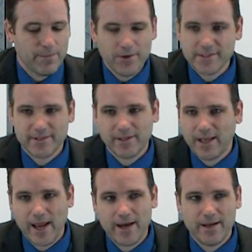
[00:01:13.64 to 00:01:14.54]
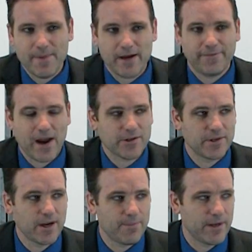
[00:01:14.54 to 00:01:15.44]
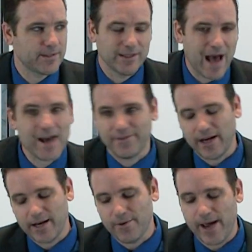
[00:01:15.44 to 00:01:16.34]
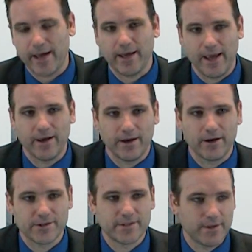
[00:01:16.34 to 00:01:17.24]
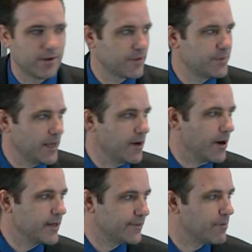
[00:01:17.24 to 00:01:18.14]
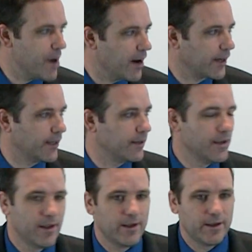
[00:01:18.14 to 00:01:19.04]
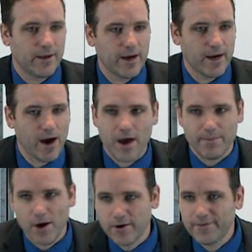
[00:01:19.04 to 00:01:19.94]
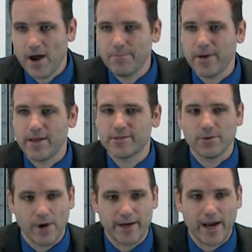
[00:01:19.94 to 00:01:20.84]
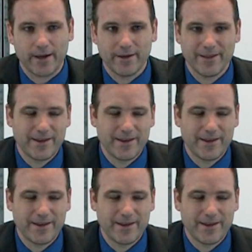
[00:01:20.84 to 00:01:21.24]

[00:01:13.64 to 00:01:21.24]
Most Canadian manufacturing companies, a lot of it anyway, are subsidiaries of American automotive companies or whatnot.